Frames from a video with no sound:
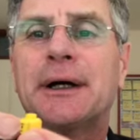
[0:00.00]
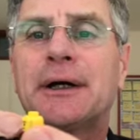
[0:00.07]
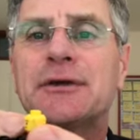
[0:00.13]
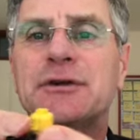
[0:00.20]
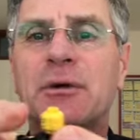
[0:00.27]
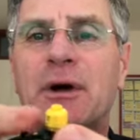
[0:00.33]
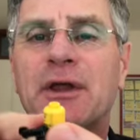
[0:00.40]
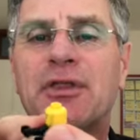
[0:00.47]

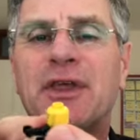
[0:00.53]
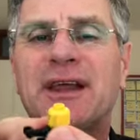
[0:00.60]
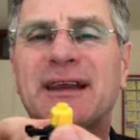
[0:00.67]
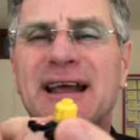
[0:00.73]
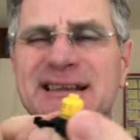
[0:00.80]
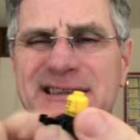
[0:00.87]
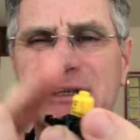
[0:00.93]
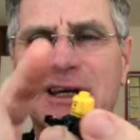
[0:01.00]
So I think
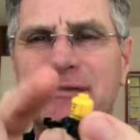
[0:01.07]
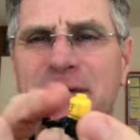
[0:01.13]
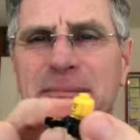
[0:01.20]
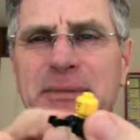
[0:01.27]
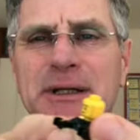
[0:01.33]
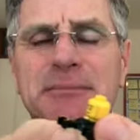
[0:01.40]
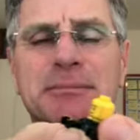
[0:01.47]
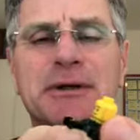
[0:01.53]
that's kind of a
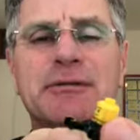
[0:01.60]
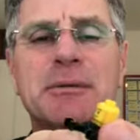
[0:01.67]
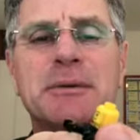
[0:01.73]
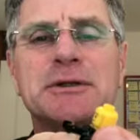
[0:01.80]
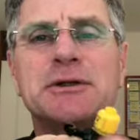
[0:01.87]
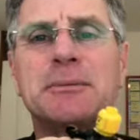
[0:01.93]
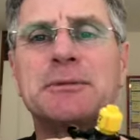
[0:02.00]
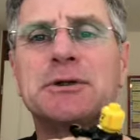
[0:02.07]
bit of a
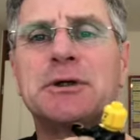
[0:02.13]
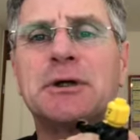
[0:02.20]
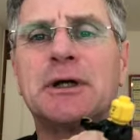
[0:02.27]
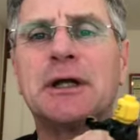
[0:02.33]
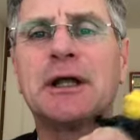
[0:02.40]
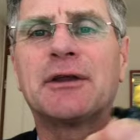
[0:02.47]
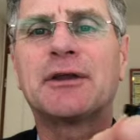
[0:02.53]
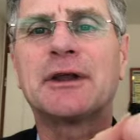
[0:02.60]
missed
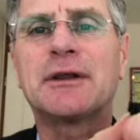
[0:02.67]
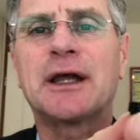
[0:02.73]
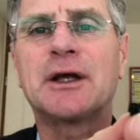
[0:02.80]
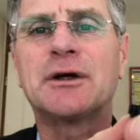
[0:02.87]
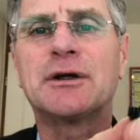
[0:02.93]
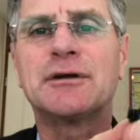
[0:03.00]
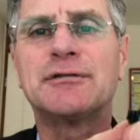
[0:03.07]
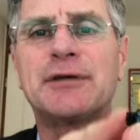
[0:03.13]
opportunity. I think they
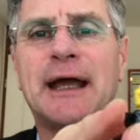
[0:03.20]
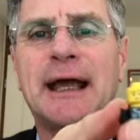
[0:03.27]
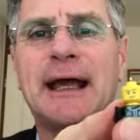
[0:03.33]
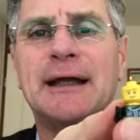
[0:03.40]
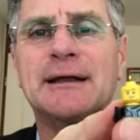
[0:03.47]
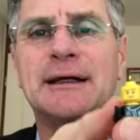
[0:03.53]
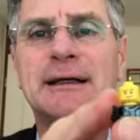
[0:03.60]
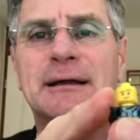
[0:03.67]
could have
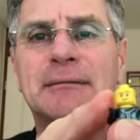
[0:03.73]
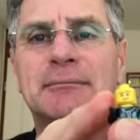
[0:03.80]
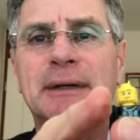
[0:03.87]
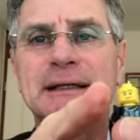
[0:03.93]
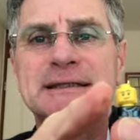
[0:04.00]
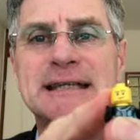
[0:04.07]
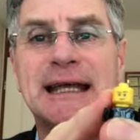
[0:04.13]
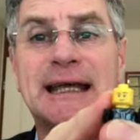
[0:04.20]
had a
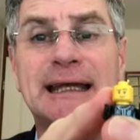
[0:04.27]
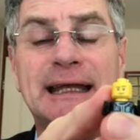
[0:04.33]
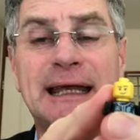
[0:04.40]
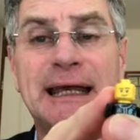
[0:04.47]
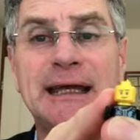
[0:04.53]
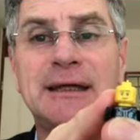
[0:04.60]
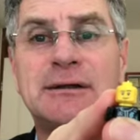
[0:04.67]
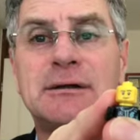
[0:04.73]
second
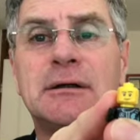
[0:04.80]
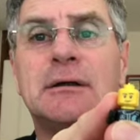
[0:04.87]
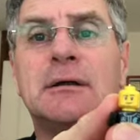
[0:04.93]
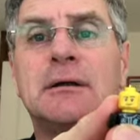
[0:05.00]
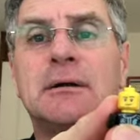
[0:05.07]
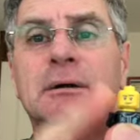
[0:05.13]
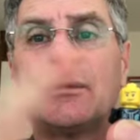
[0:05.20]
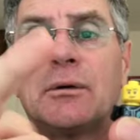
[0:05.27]
head
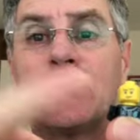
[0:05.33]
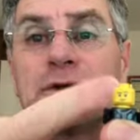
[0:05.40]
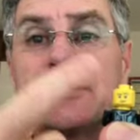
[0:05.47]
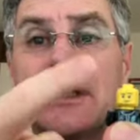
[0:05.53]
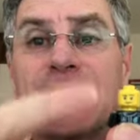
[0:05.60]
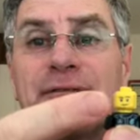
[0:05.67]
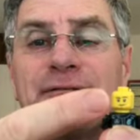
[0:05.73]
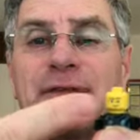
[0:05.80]
or a
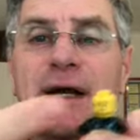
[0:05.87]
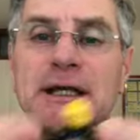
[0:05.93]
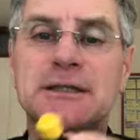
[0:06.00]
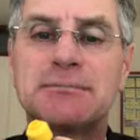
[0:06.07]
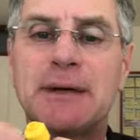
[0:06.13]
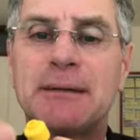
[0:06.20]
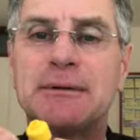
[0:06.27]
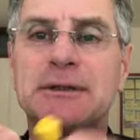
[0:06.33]
second
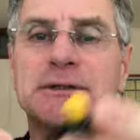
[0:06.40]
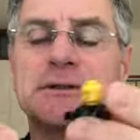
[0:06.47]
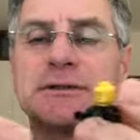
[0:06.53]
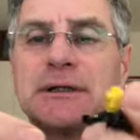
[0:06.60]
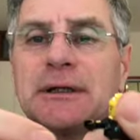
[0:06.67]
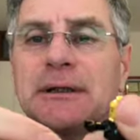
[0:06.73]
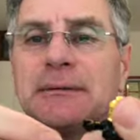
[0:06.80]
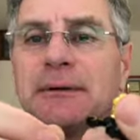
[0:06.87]
face, maybe just
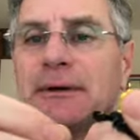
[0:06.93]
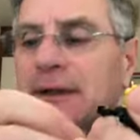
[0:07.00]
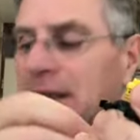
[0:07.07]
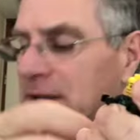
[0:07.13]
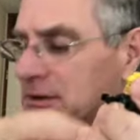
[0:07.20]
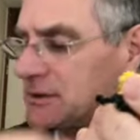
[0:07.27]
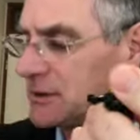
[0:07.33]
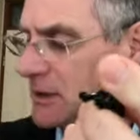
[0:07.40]
on the
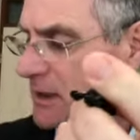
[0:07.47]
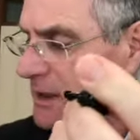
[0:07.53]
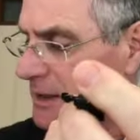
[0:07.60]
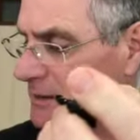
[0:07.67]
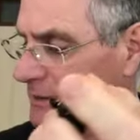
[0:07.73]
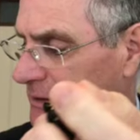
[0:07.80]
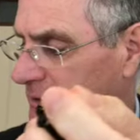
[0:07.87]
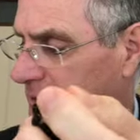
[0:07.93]
other
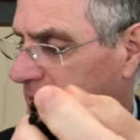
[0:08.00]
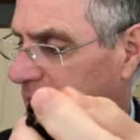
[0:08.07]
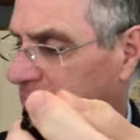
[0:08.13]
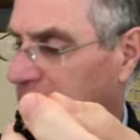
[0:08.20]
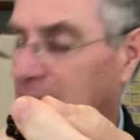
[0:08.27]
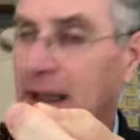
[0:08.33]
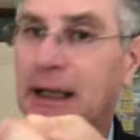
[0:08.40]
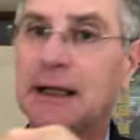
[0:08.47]
side,
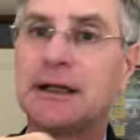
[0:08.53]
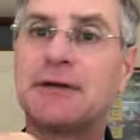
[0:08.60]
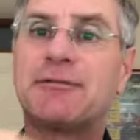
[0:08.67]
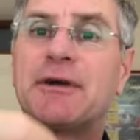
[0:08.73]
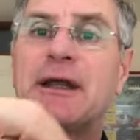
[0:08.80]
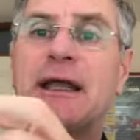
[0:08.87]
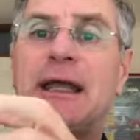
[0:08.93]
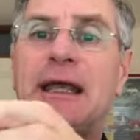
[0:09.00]
and a
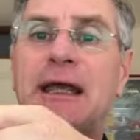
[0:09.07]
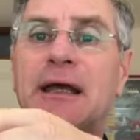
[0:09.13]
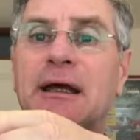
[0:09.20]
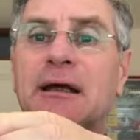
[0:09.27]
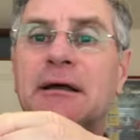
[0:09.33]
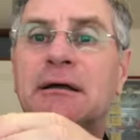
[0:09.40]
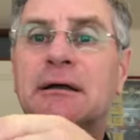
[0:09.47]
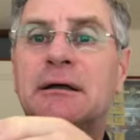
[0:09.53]
different
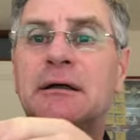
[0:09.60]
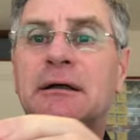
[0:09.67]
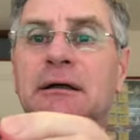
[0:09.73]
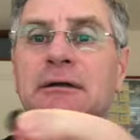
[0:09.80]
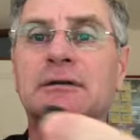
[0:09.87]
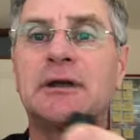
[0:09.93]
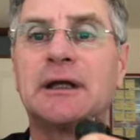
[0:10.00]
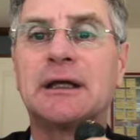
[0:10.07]
hair
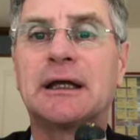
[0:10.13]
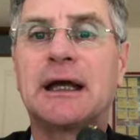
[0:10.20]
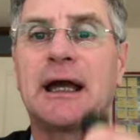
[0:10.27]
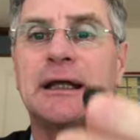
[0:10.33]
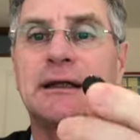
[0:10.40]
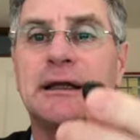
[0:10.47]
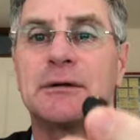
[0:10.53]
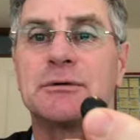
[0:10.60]
to
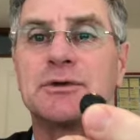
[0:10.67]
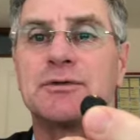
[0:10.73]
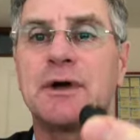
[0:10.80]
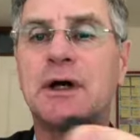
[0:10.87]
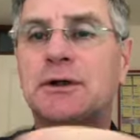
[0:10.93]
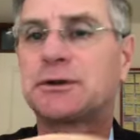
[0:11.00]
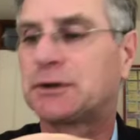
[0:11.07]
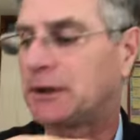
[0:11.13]
indicate that it was
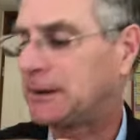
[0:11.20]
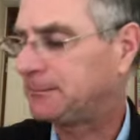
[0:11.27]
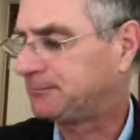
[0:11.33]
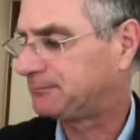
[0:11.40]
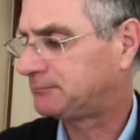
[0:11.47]
Valtteri.